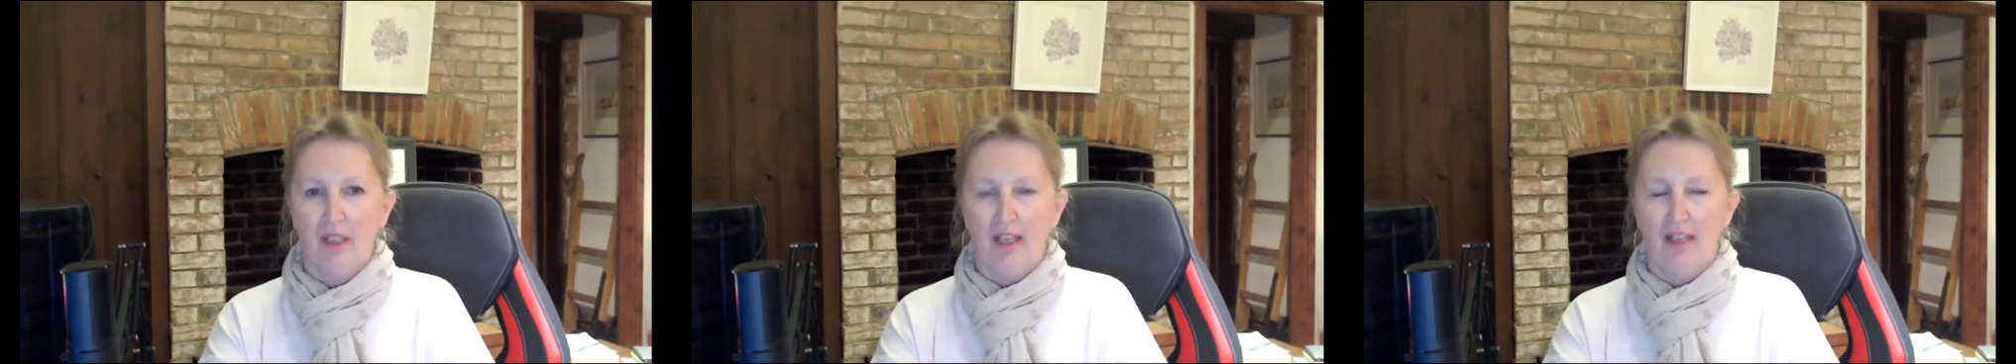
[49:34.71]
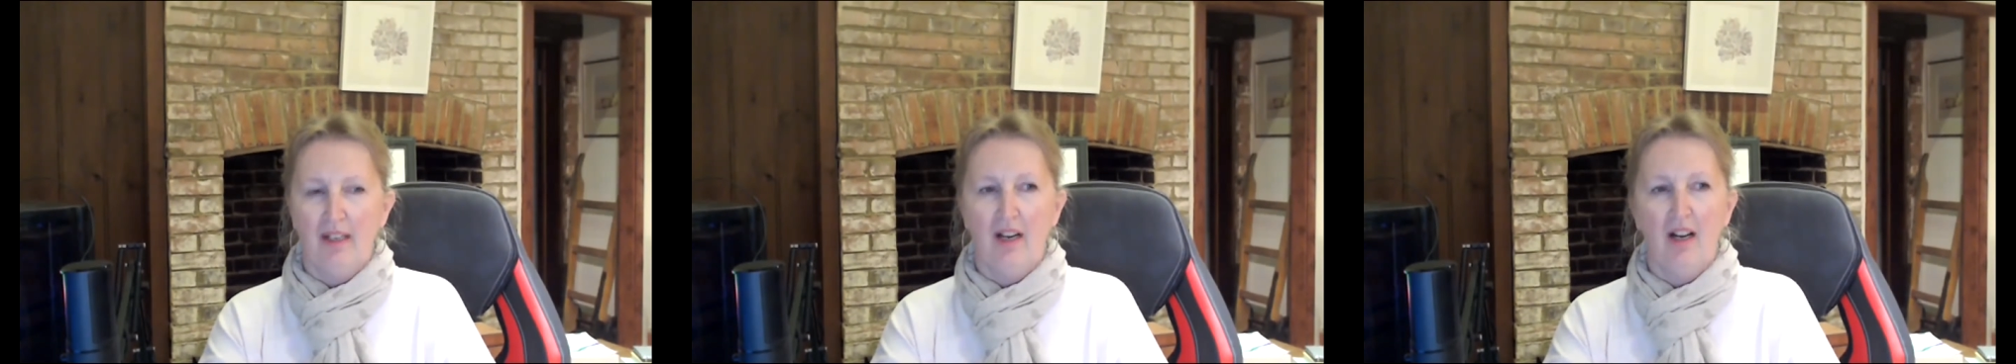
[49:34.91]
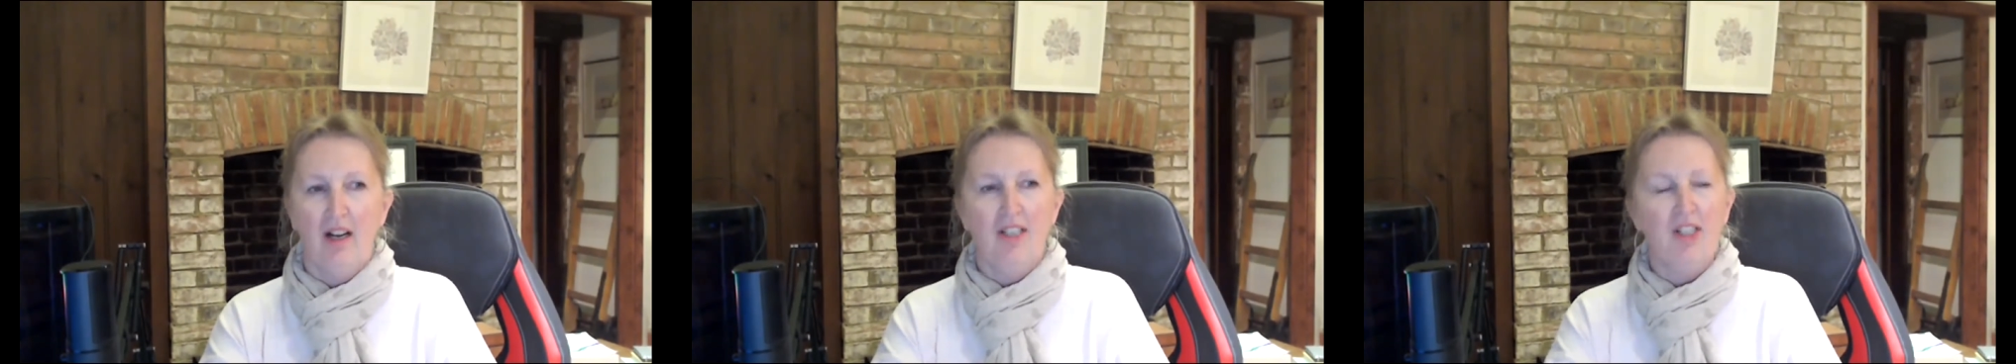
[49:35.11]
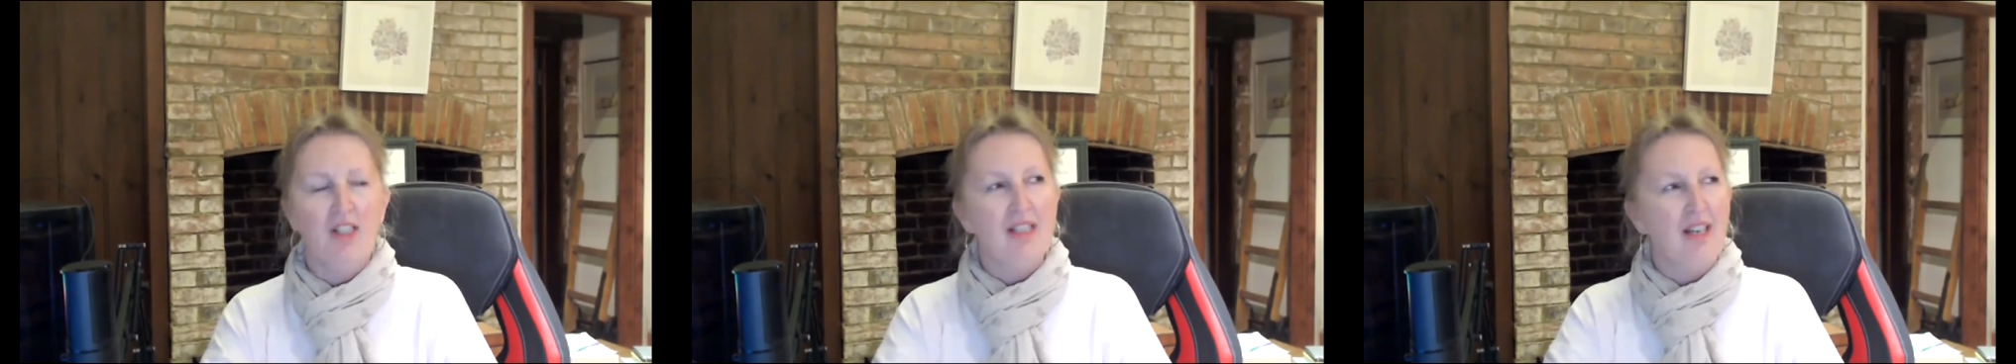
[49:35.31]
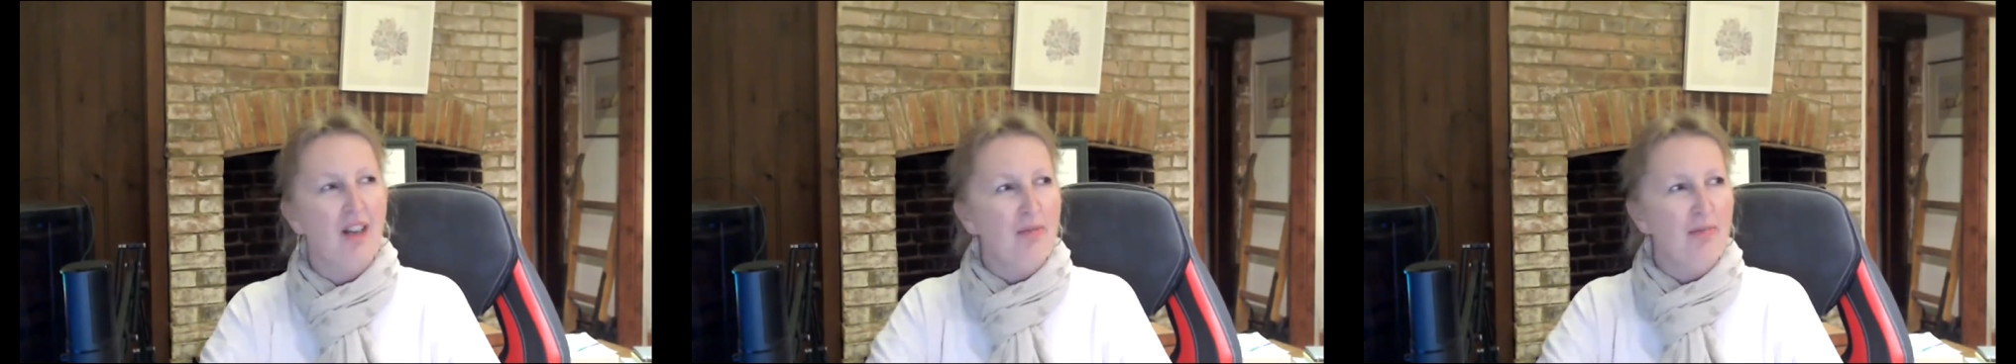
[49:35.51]
And I just
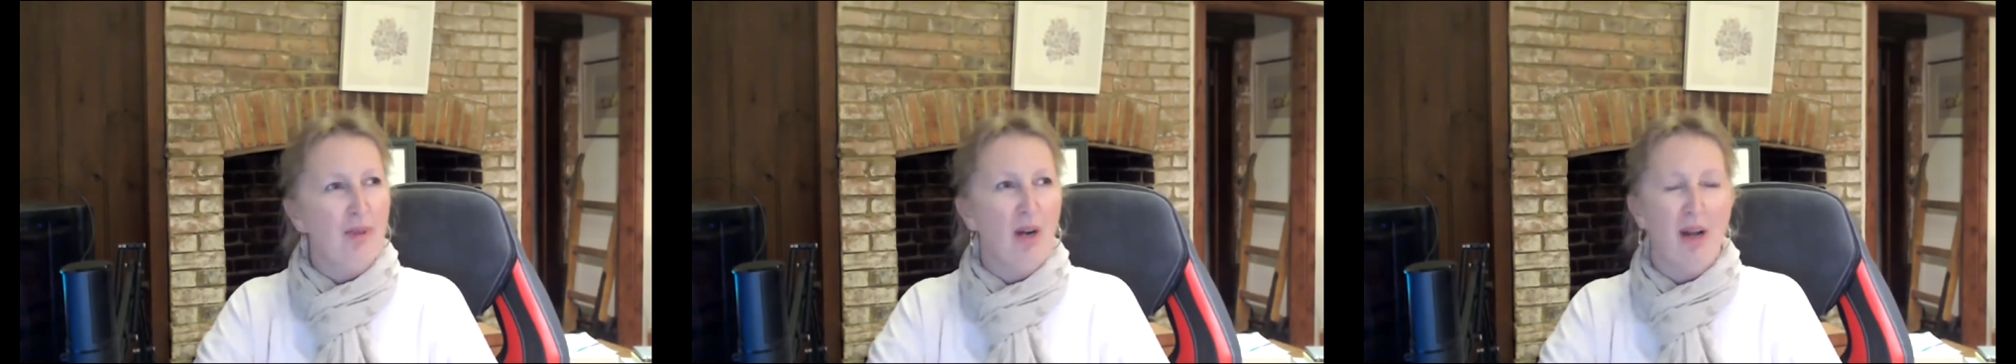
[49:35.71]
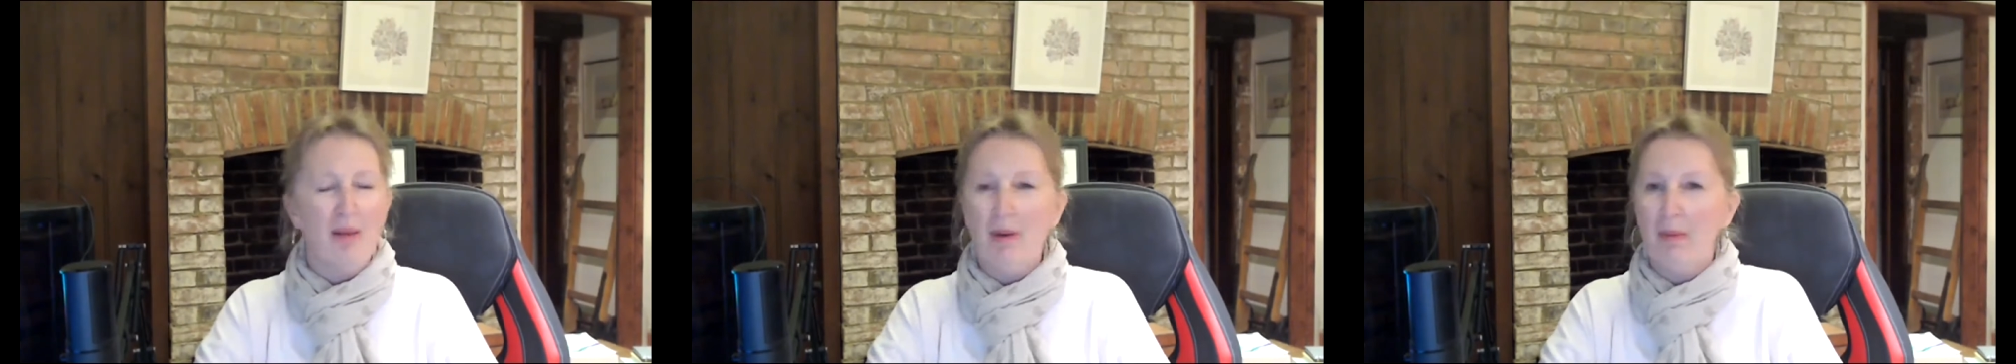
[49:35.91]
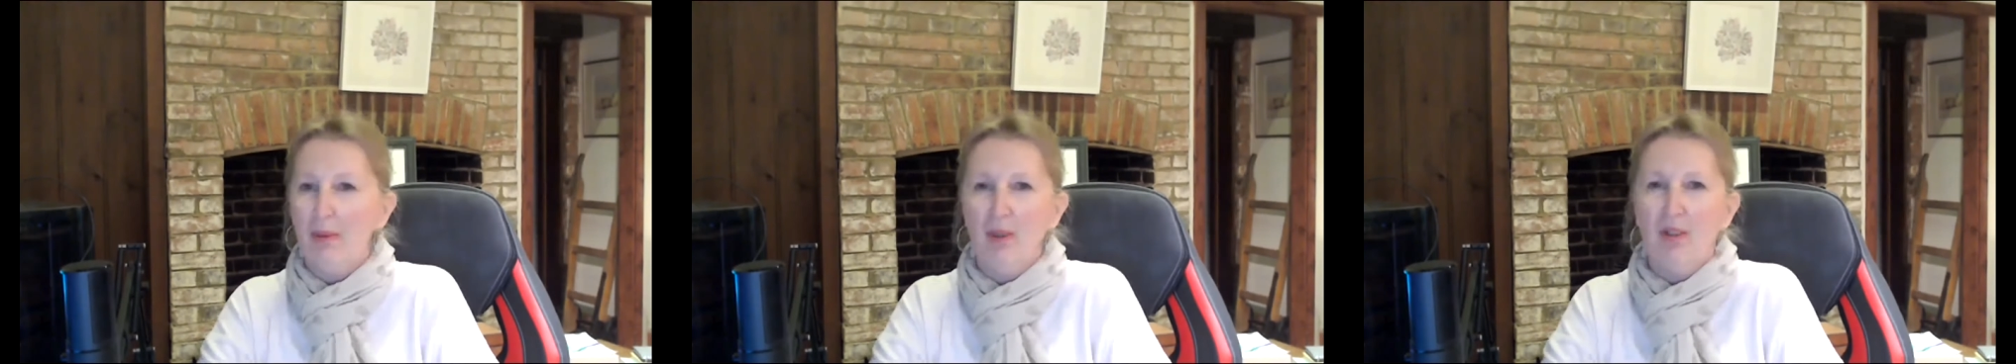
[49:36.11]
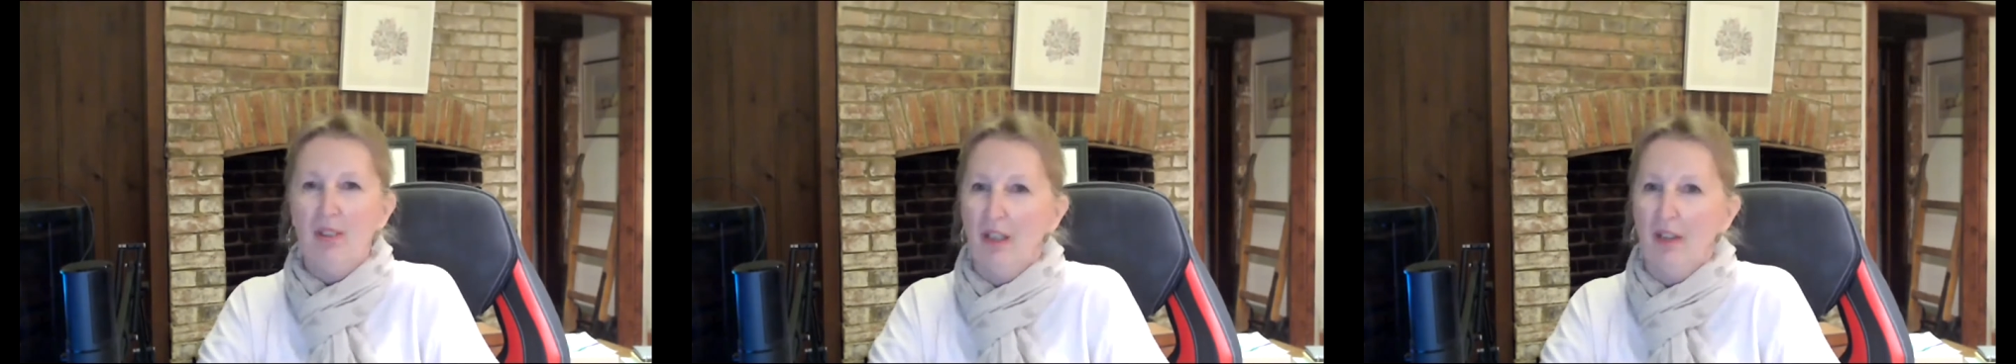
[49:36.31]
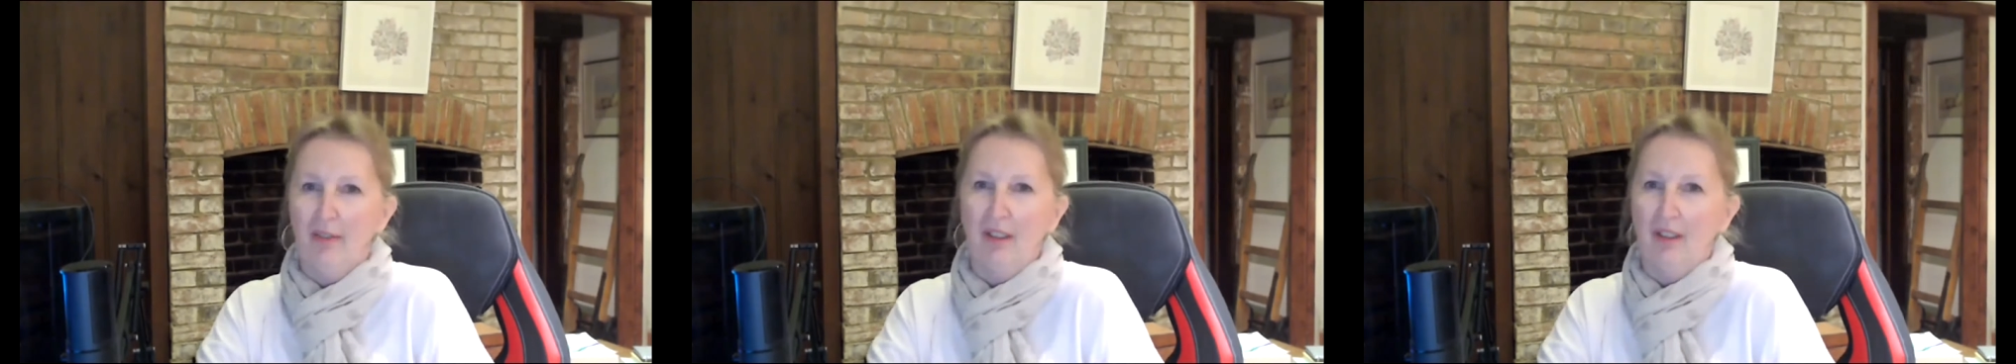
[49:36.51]
love I'm a book
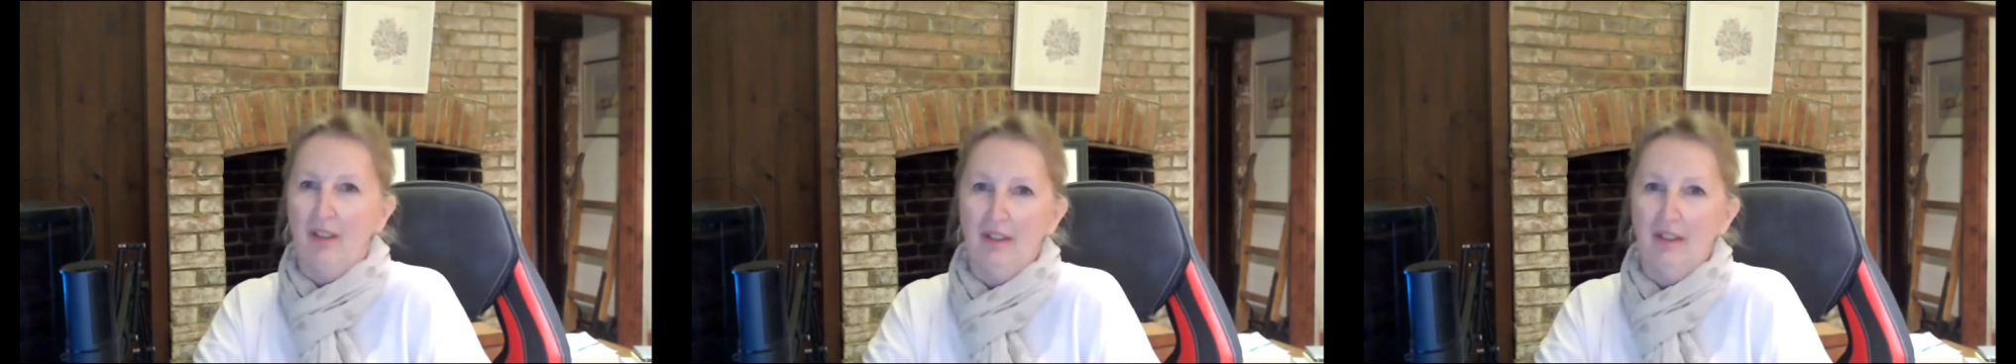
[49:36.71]
lover.